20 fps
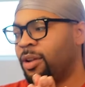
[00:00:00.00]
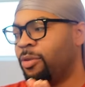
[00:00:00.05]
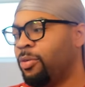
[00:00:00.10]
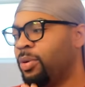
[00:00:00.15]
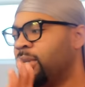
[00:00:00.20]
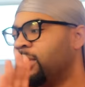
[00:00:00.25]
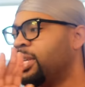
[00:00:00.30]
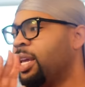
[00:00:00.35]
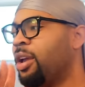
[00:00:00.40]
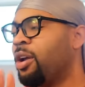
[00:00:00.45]
I
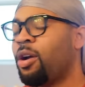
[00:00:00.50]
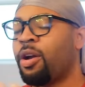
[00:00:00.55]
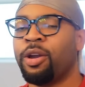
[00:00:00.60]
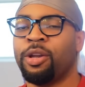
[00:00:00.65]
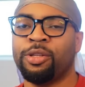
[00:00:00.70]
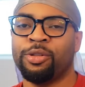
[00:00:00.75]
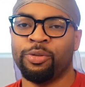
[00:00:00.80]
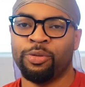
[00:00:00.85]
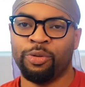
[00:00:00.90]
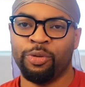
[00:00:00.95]
want to take
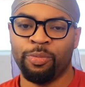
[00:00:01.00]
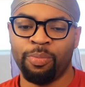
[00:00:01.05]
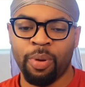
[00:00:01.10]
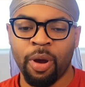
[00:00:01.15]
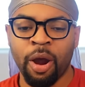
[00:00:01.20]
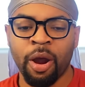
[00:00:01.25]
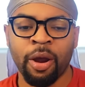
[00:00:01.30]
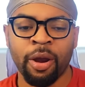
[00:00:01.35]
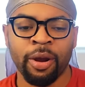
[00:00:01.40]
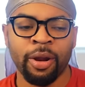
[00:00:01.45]
Aria to a new
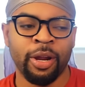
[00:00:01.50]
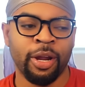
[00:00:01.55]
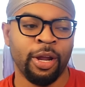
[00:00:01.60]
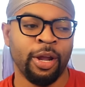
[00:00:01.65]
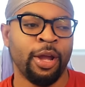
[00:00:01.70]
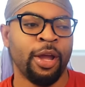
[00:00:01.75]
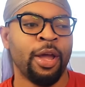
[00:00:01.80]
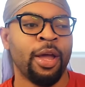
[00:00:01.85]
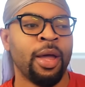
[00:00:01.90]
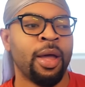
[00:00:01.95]
park
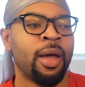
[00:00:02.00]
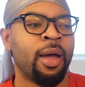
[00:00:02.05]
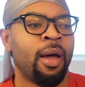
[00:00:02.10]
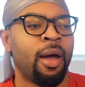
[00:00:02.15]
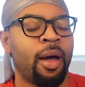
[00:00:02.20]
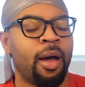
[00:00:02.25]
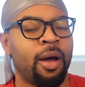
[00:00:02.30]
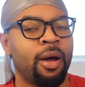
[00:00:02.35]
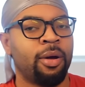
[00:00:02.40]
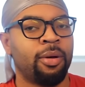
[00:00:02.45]

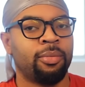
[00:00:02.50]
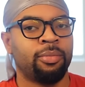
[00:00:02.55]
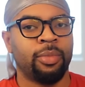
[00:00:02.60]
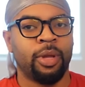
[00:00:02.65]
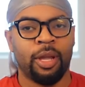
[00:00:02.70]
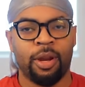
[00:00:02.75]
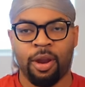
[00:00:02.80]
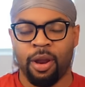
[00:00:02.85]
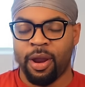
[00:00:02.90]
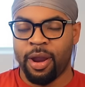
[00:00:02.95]

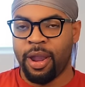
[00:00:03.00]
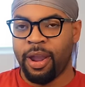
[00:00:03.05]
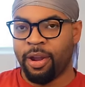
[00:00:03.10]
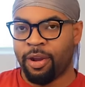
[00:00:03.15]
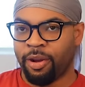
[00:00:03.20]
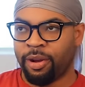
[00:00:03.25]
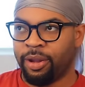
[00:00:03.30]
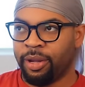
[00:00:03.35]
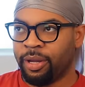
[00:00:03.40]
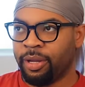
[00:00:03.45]
in our
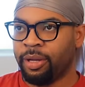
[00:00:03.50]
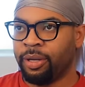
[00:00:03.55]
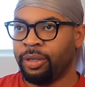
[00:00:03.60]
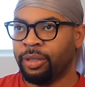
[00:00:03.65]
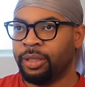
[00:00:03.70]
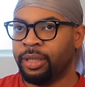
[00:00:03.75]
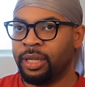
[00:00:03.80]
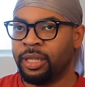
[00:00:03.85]
area.